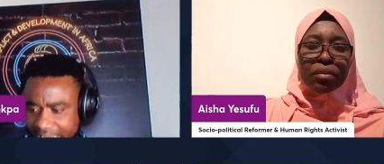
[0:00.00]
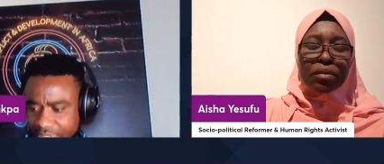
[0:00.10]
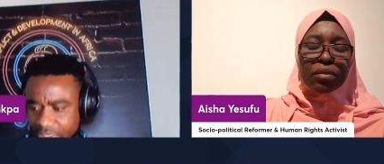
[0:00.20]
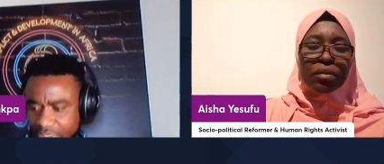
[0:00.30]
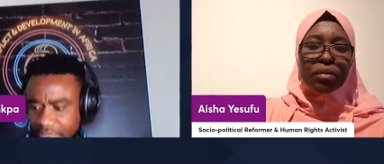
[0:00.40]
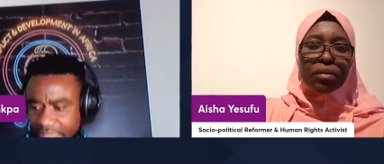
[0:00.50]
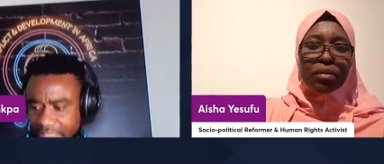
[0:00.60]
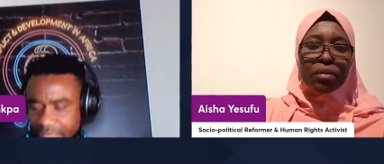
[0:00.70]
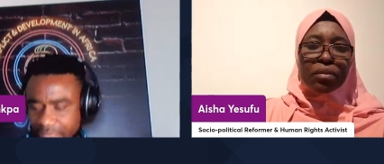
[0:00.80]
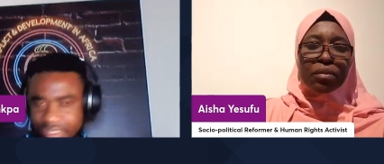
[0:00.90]
Speaker 1: talk about
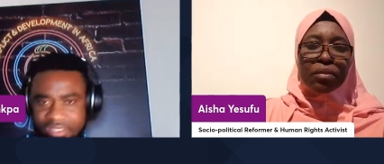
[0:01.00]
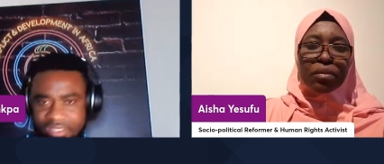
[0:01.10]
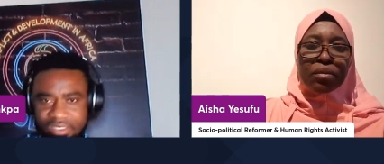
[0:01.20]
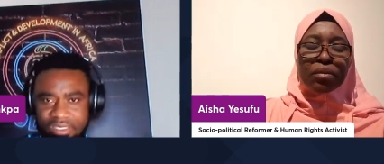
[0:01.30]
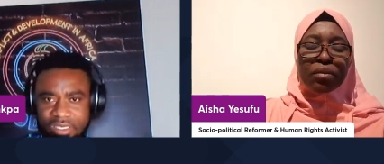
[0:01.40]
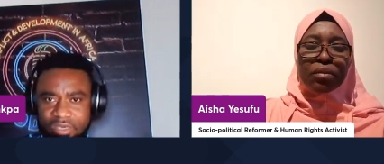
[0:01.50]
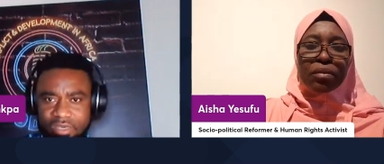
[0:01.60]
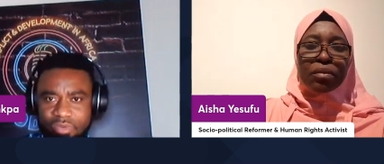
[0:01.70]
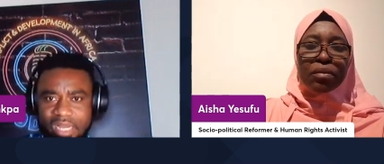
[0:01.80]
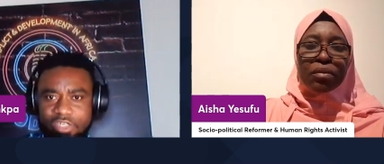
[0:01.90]
stability
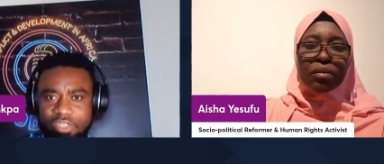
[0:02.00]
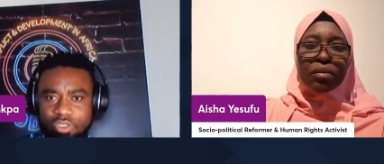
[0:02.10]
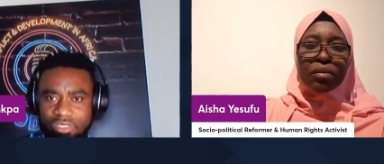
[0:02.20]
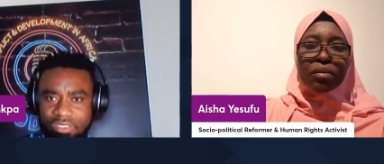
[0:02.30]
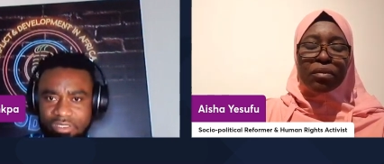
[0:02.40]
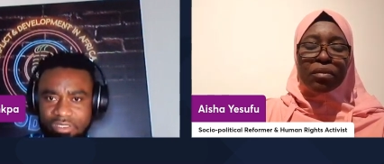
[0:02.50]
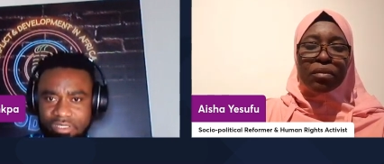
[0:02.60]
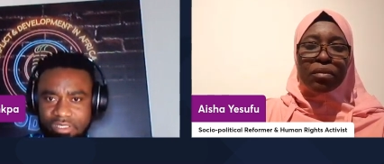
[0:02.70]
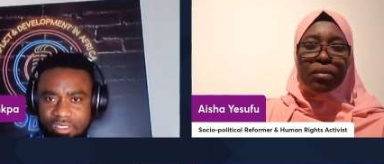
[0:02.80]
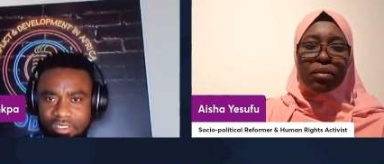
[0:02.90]
without justice.
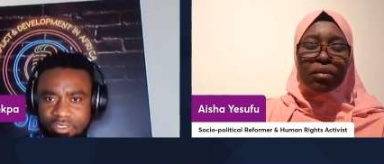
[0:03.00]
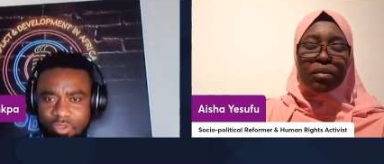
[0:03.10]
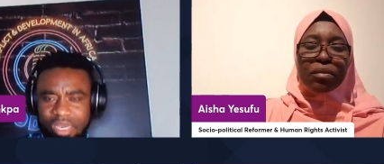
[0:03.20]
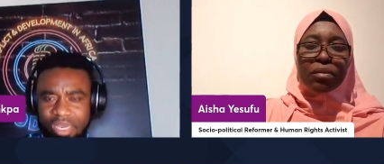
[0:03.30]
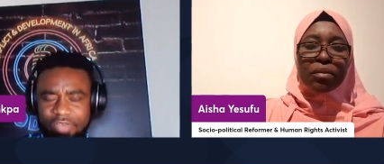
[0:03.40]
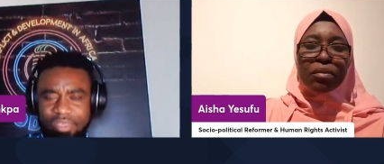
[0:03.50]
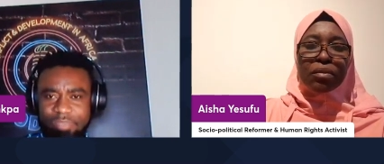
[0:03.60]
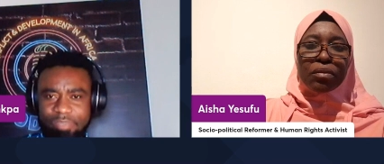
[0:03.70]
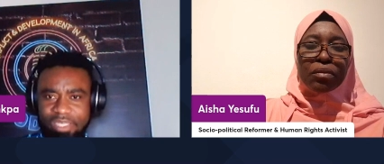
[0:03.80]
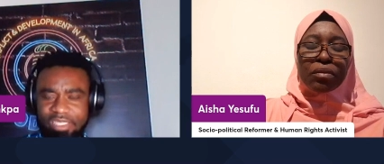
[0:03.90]
So, can you
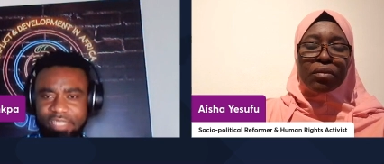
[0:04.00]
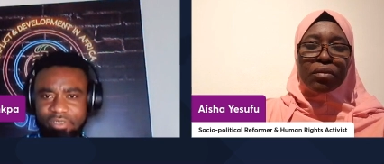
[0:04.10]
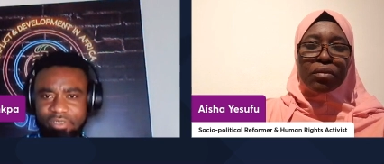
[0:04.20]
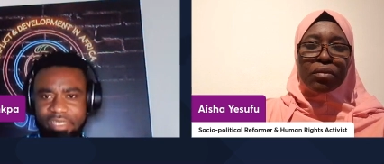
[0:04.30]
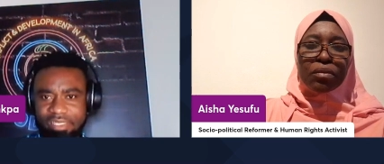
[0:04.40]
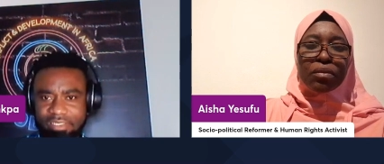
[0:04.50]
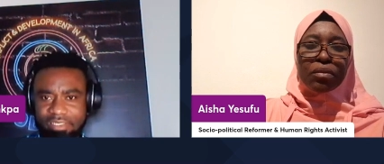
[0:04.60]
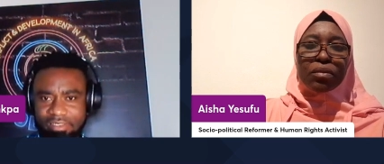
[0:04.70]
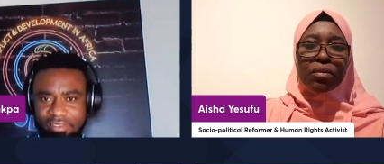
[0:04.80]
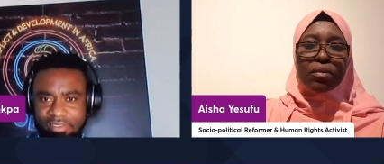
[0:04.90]
expatiate on that
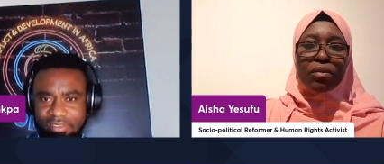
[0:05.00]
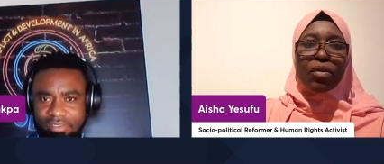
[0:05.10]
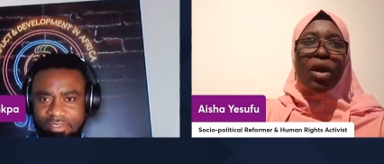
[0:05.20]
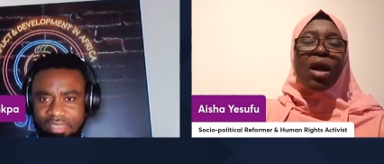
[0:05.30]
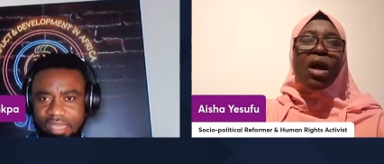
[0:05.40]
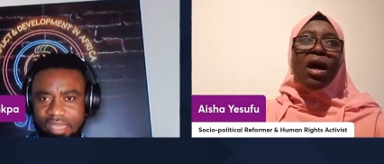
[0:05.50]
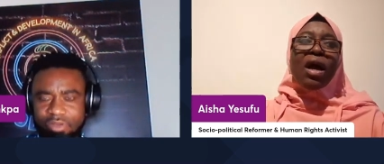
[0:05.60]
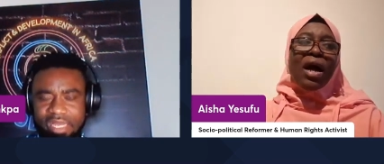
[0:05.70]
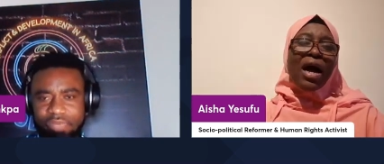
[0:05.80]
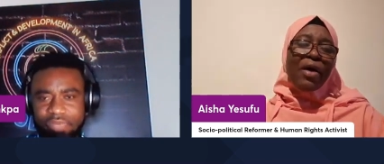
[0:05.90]
and look at it
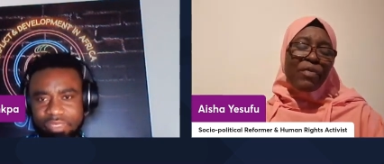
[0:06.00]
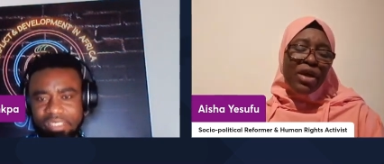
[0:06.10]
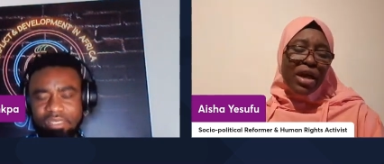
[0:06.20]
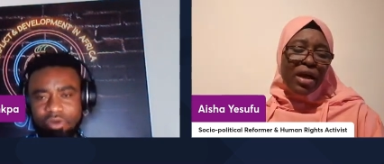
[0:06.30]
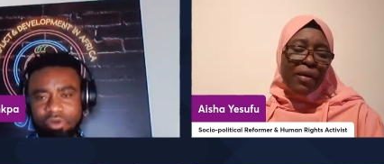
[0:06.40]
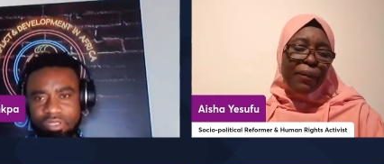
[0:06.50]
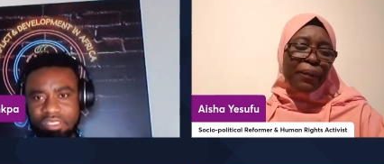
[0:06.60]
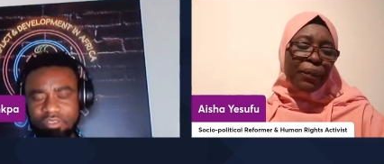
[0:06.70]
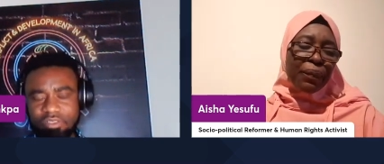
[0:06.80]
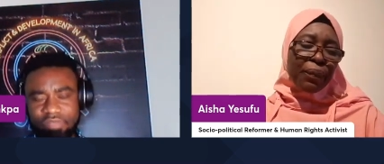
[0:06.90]
Speaker 2: within uh, the context of
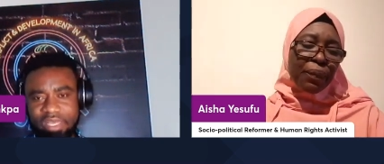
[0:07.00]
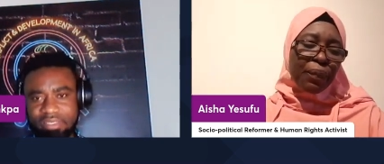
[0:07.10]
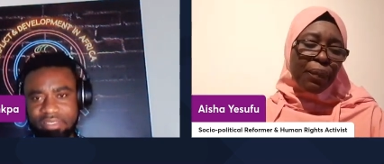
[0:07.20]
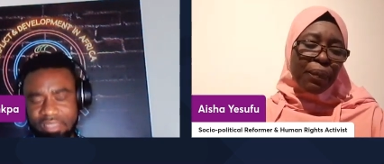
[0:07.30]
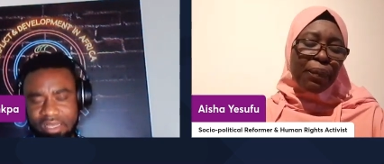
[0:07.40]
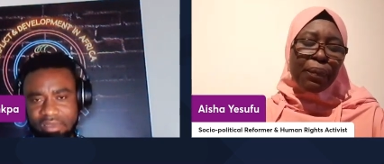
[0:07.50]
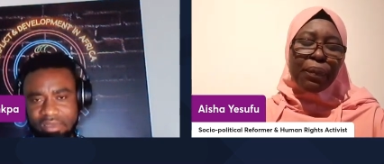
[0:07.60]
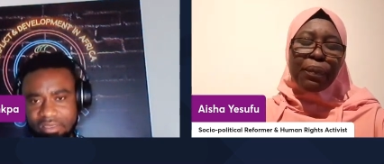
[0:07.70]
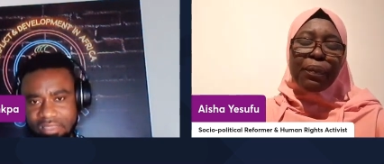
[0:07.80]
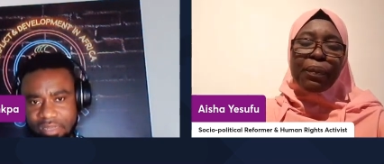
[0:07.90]
the external
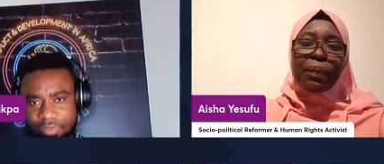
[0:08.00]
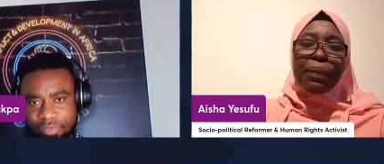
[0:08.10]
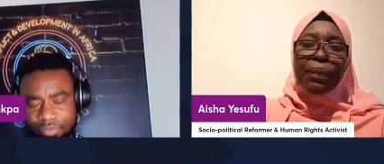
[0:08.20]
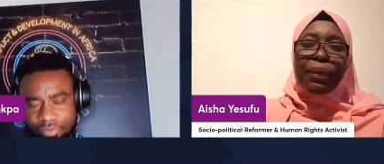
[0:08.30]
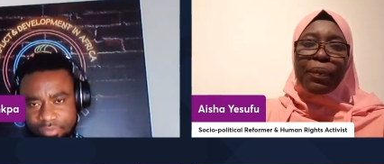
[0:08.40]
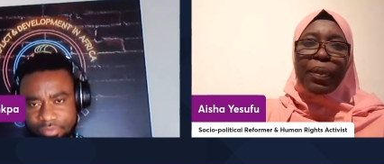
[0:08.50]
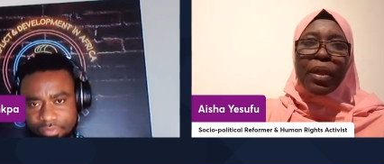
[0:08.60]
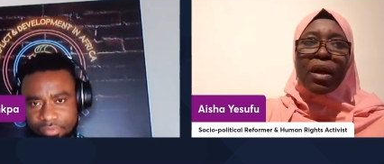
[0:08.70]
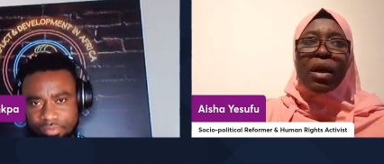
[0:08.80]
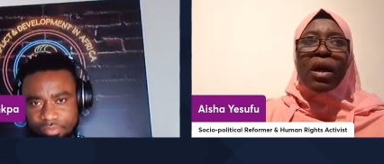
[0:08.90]
external people?
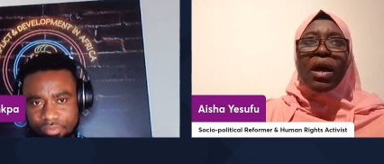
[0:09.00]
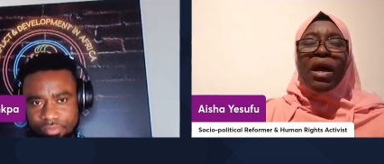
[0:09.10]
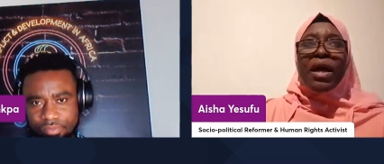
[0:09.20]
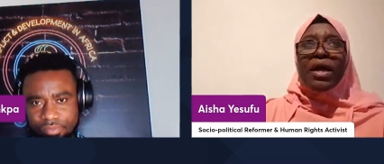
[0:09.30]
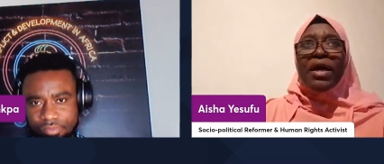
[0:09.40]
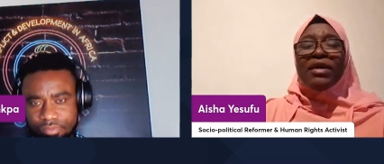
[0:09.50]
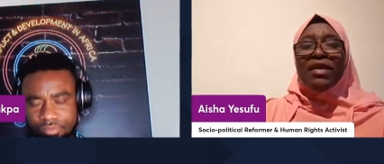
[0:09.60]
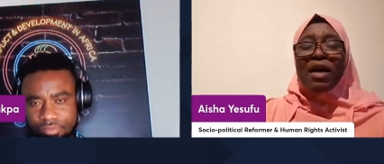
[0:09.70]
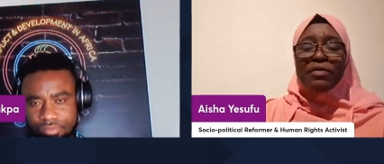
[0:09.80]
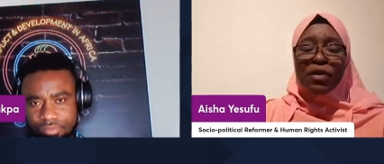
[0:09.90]
Yes,
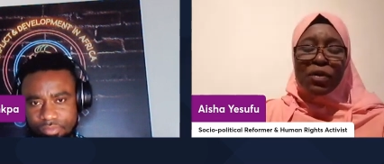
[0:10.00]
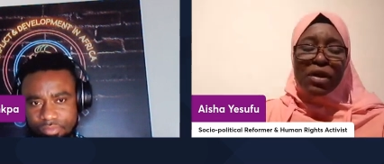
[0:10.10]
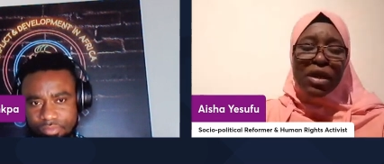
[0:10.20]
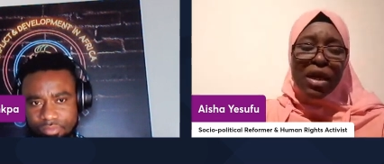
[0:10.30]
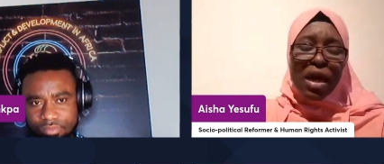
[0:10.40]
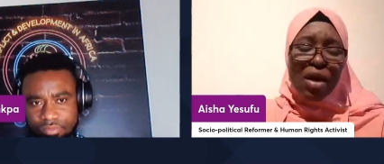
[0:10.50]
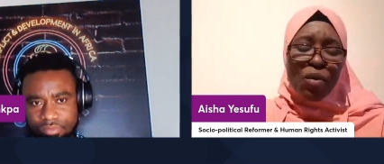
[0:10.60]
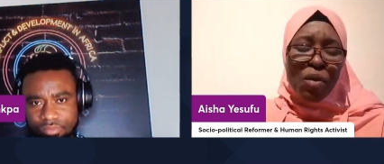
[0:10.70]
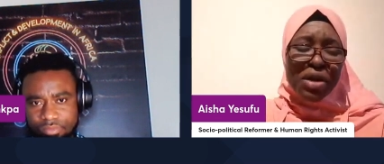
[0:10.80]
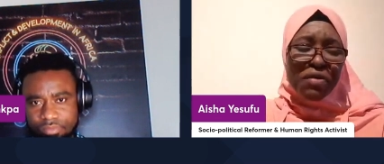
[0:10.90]
absolutely. Uh,
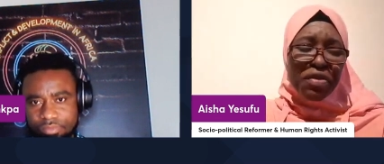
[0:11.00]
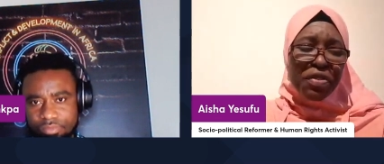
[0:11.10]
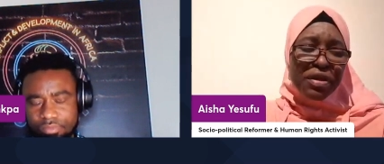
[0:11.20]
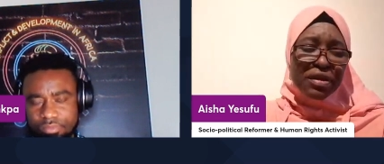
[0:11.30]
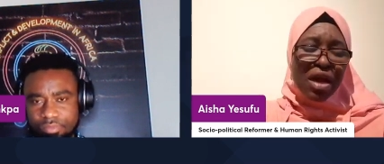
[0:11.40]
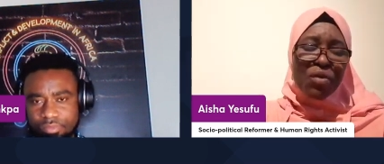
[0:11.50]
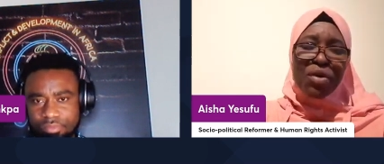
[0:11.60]
one of the things that